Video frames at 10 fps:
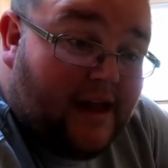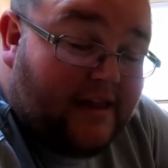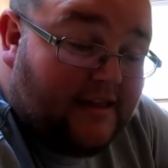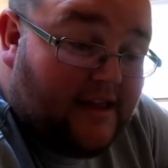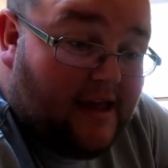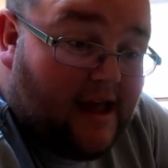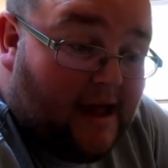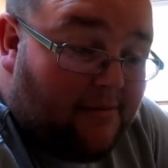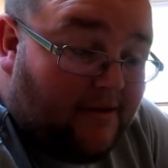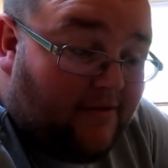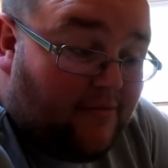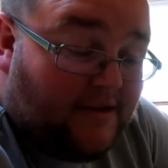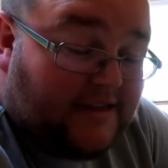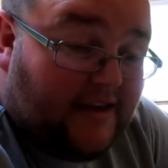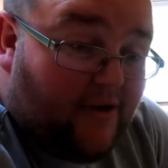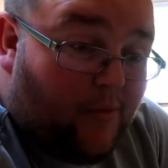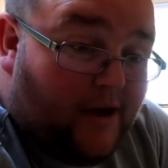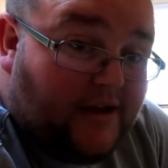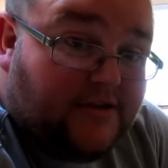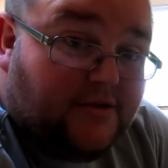and they're happy for me to give it
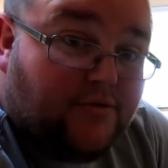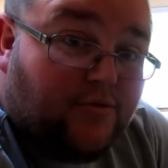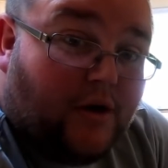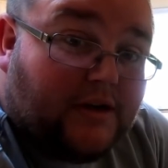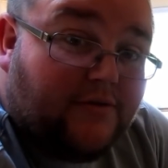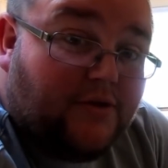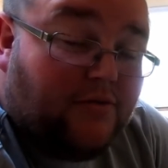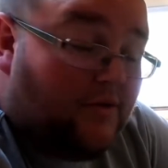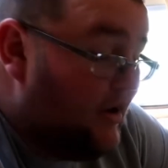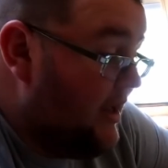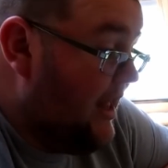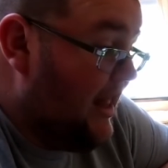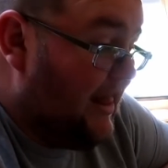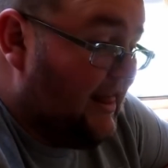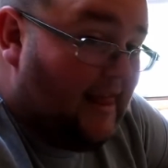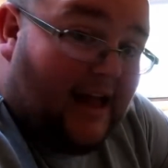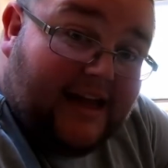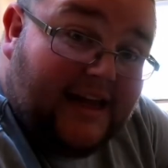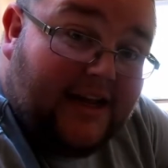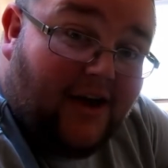away to one of you
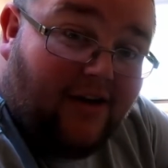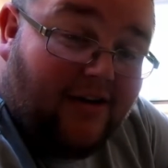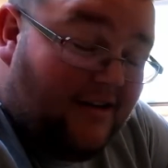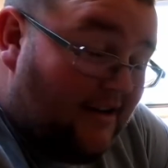lucky lot.